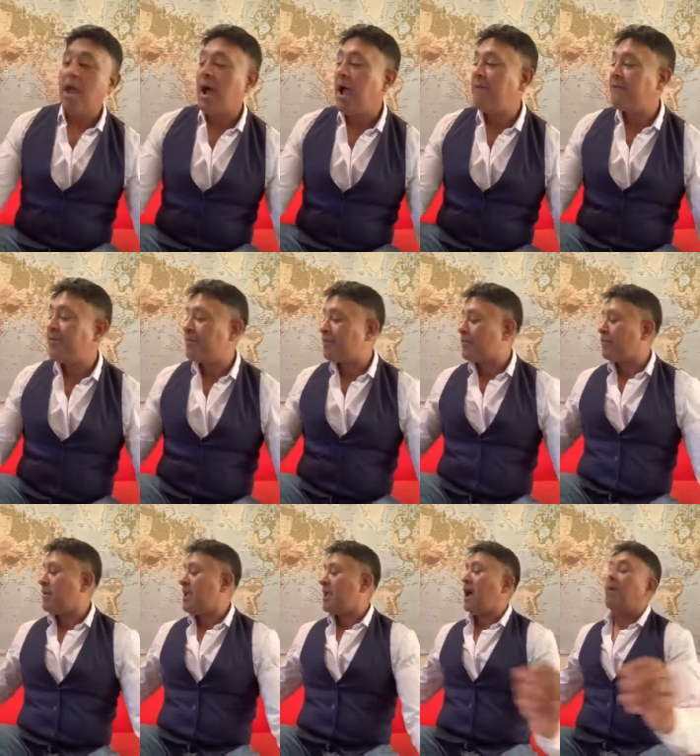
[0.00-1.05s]
I have
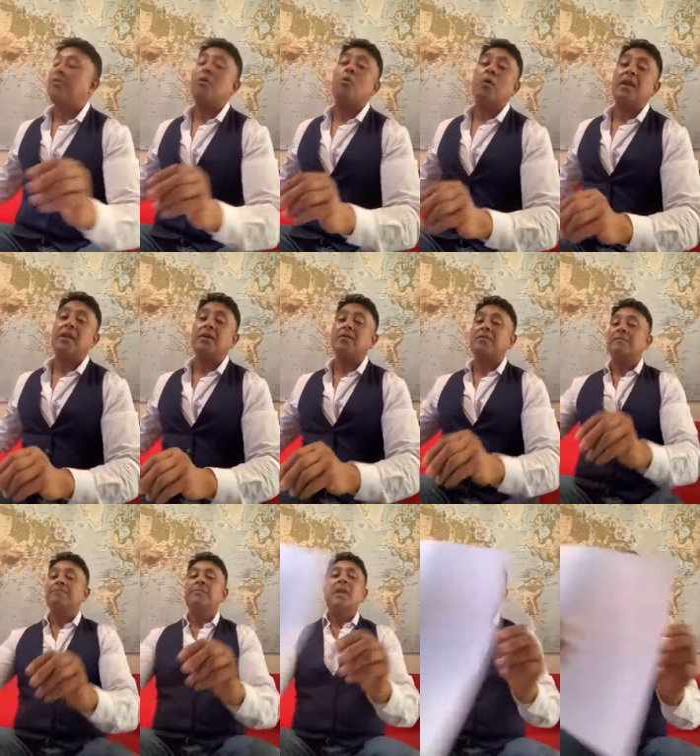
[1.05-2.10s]
three other winners,
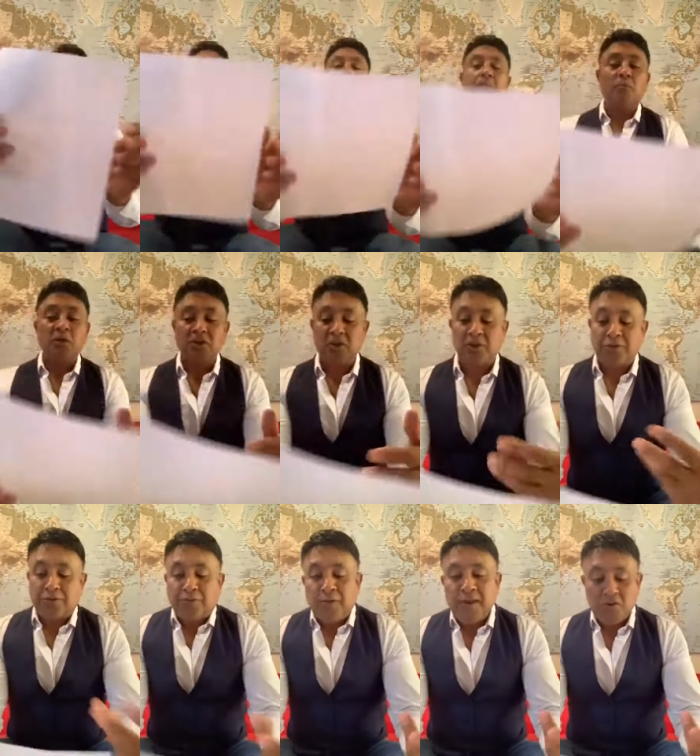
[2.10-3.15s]
um, which is
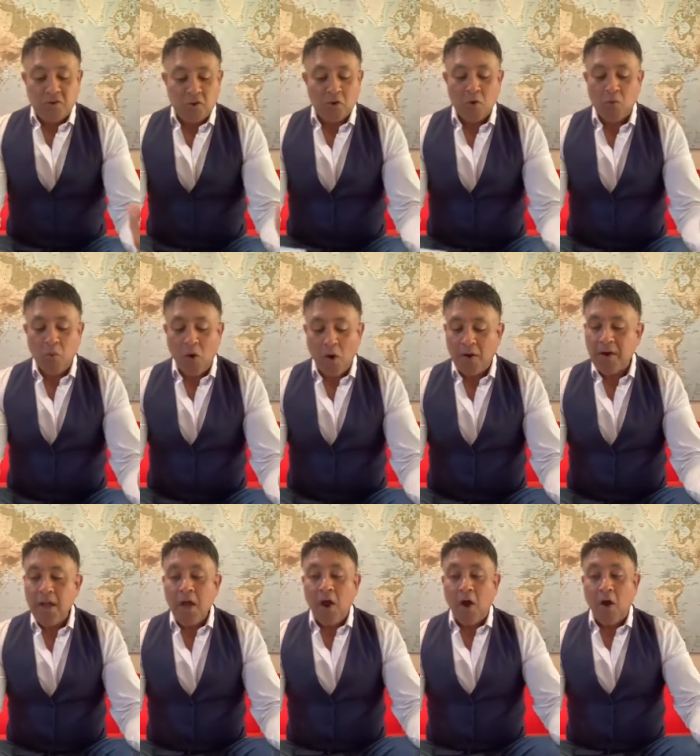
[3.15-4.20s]
321
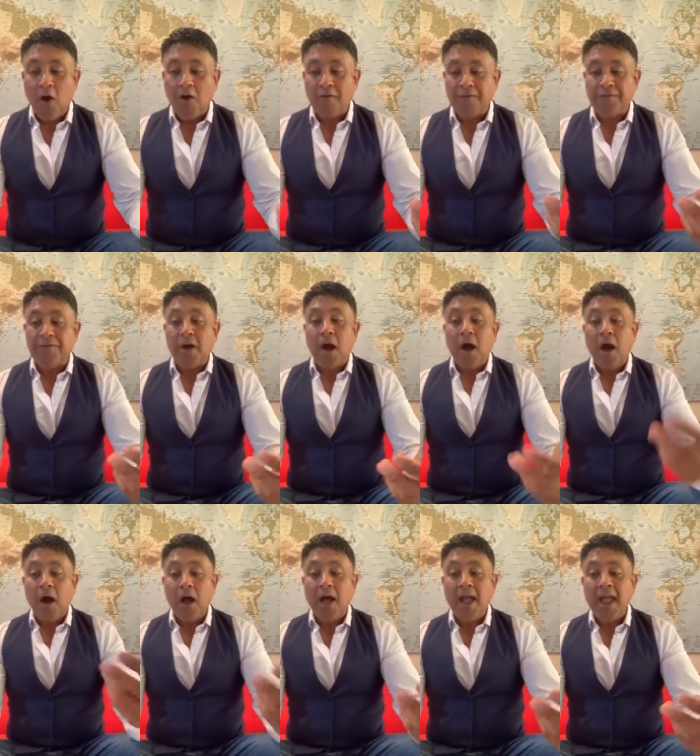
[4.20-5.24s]
of the
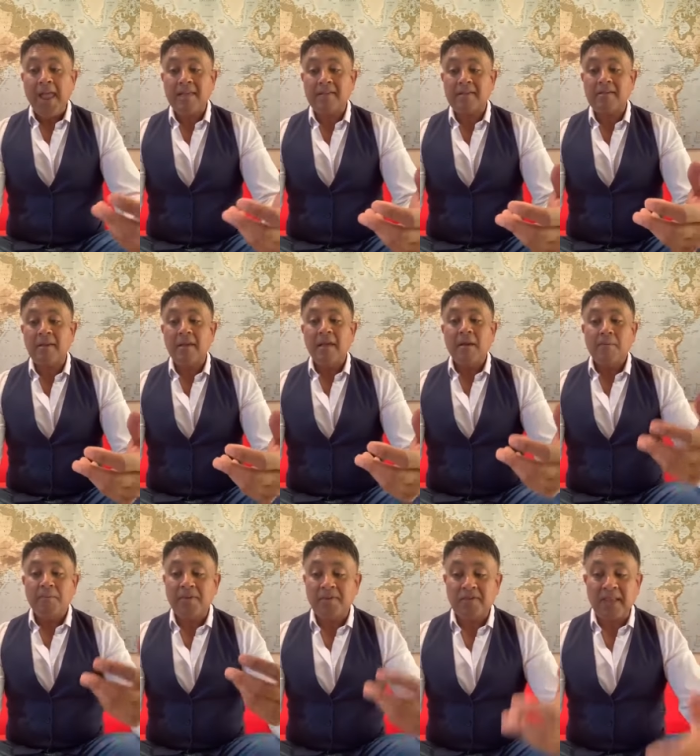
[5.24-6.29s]
highest
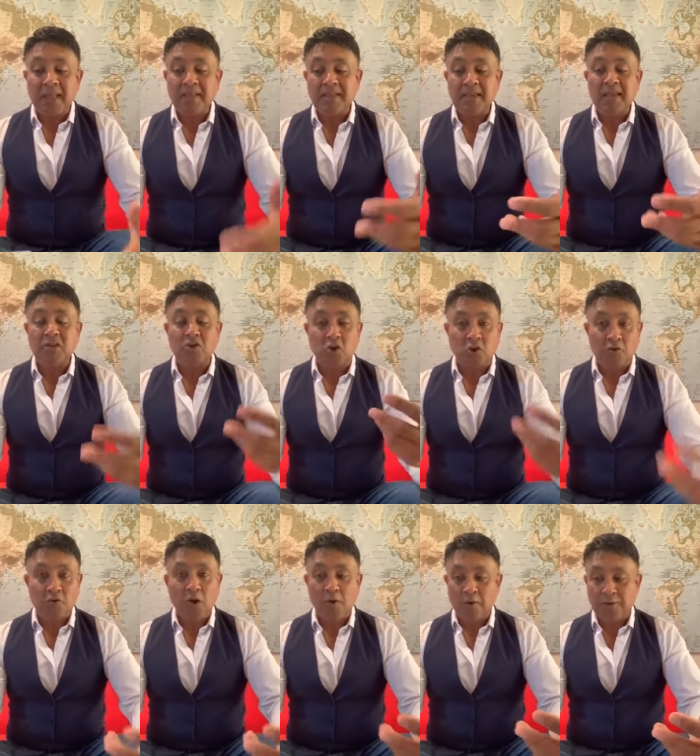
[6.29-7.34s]
percentage
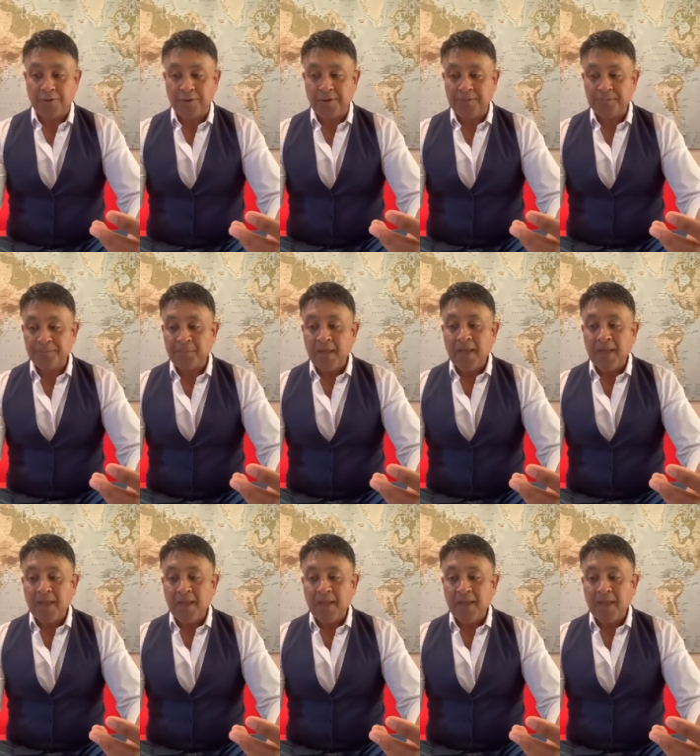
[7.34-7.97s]
growth